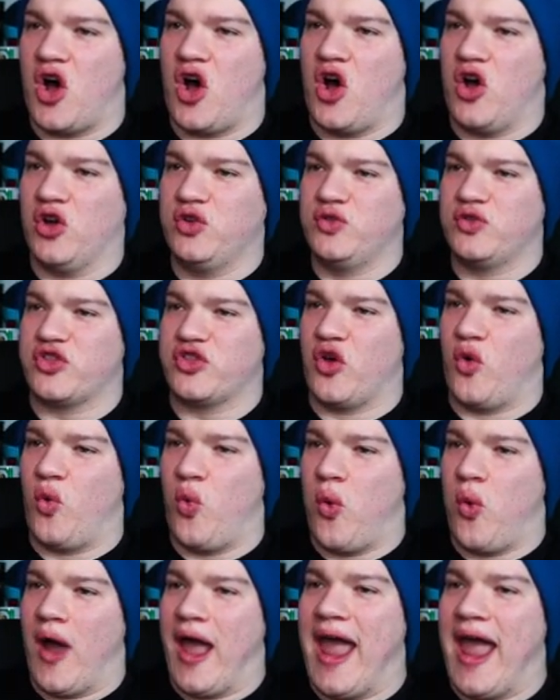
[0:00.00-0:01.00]
out the
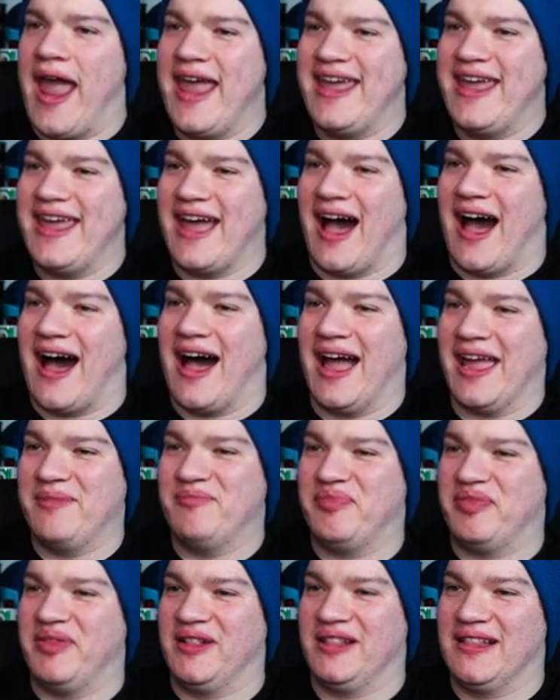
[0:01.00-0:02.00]
way I
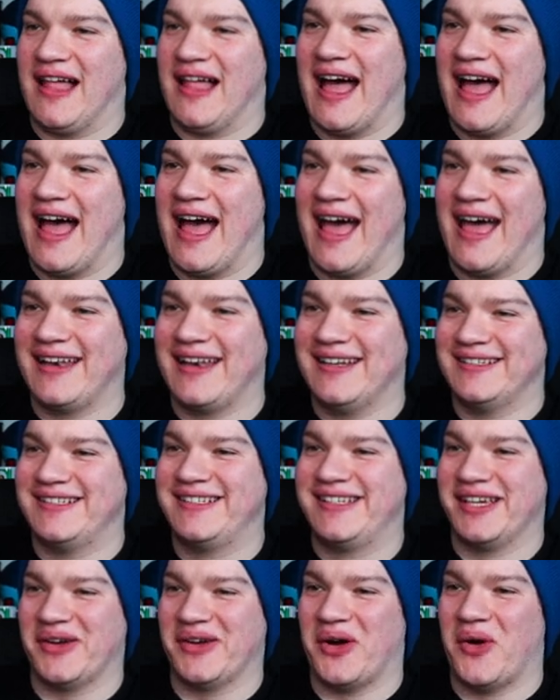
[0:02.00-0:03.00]

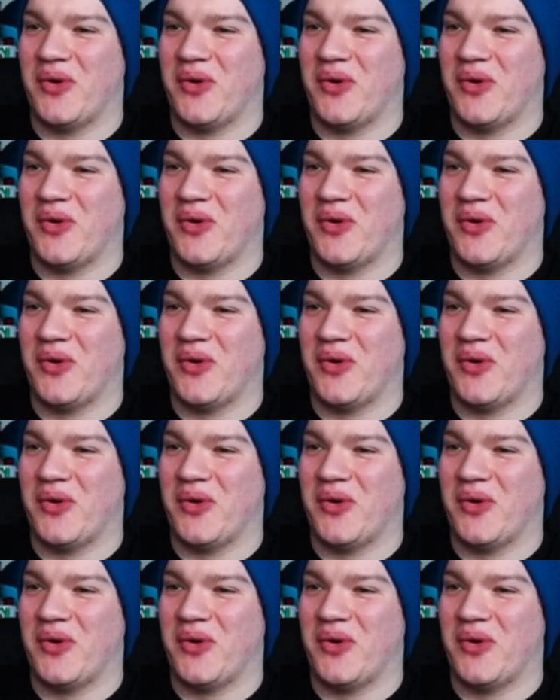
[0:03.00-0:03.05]
planned,